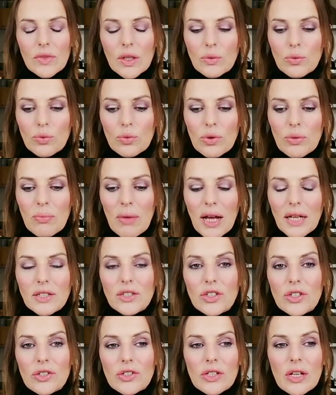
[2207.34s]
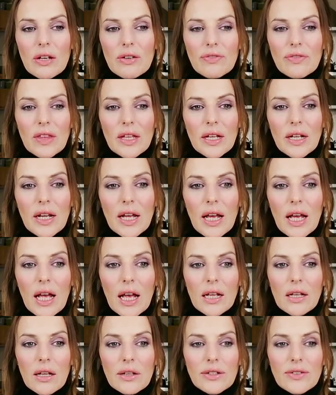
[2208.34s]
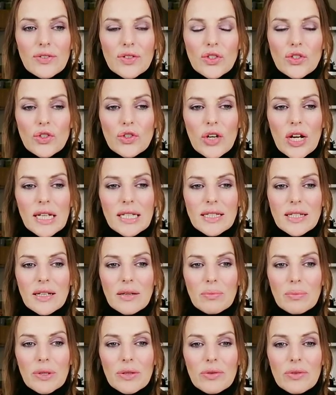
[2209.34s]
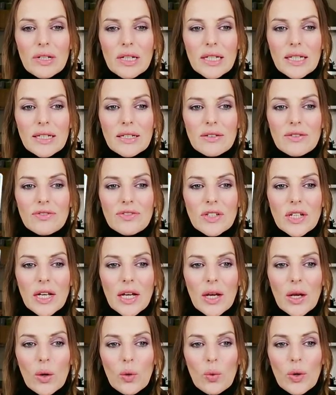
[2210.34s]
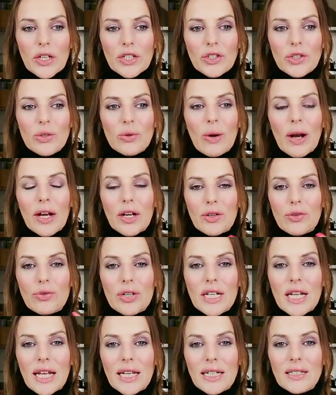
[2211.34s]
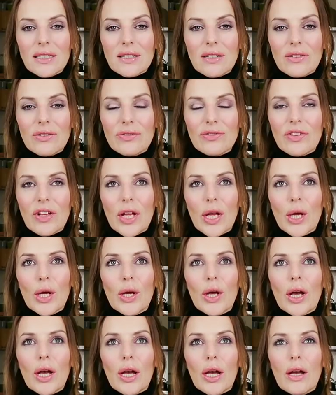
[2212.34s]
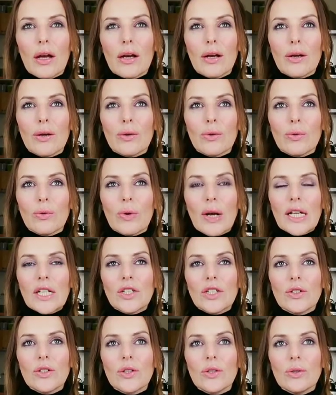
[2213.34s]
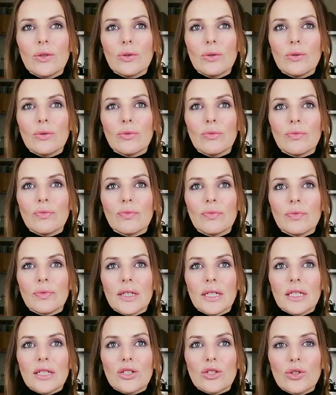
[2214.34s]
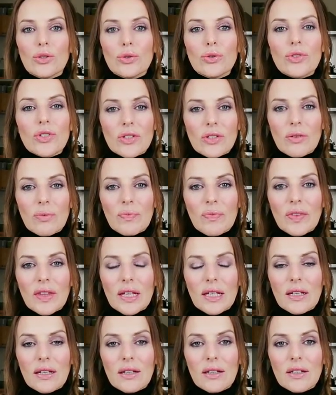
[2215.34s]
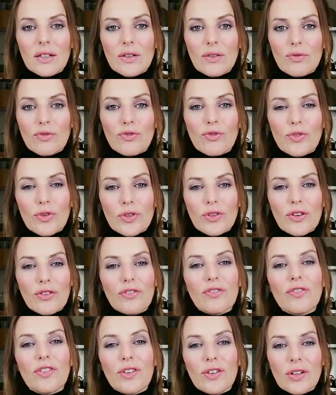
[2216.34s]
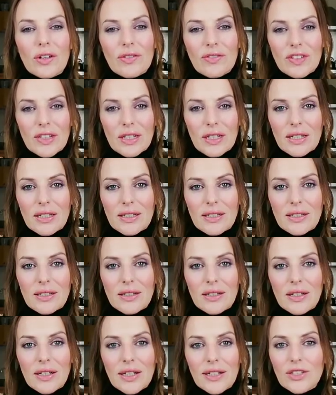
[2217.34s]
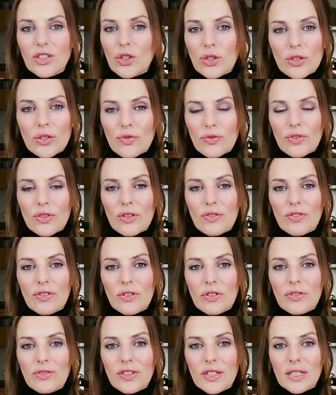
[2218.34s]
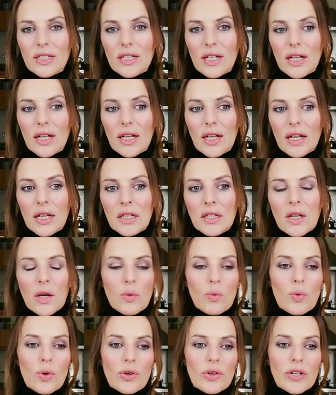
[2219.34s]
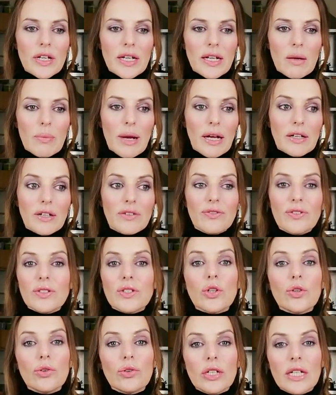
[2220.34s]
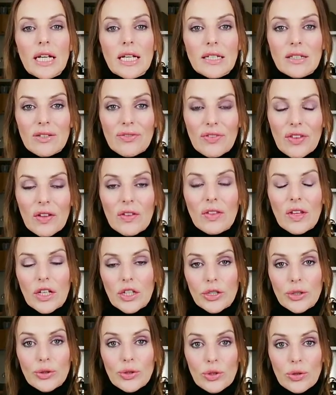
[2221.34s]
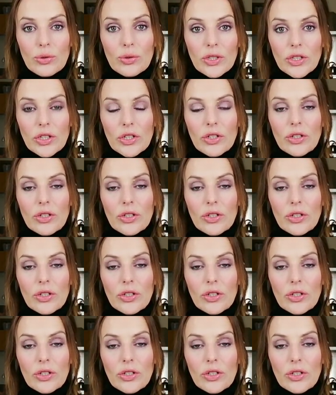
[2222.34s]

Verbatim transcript: Remind yourself that a lot of stress can be relieved when you are creative, when you do something for the fun of it, just for the fun of it. Not worrying about if it's a creative thing that you do in your